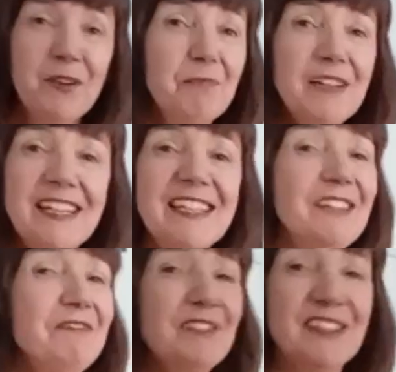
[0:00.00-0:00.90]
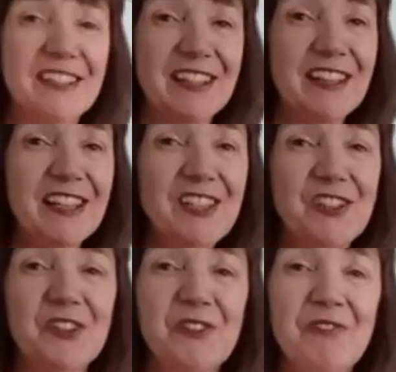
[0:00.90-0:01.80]
completely different to this
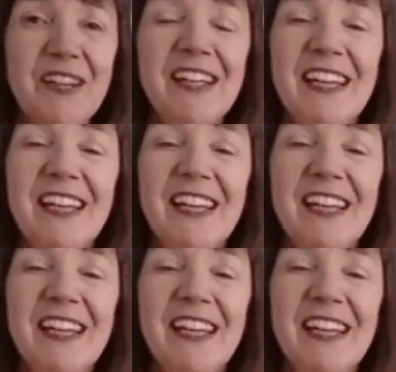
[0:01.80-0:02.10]
genre,